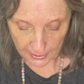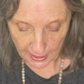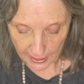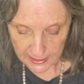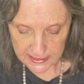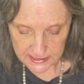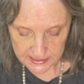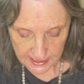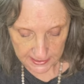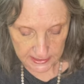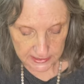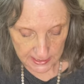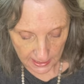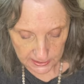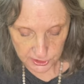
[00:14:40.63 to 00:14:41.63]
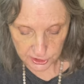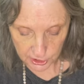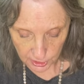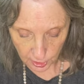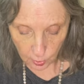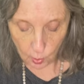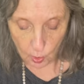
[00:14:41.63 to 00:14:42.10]
and I decided not to
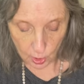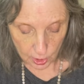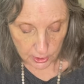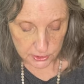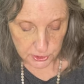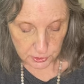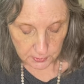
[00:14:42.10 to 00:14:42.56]
go on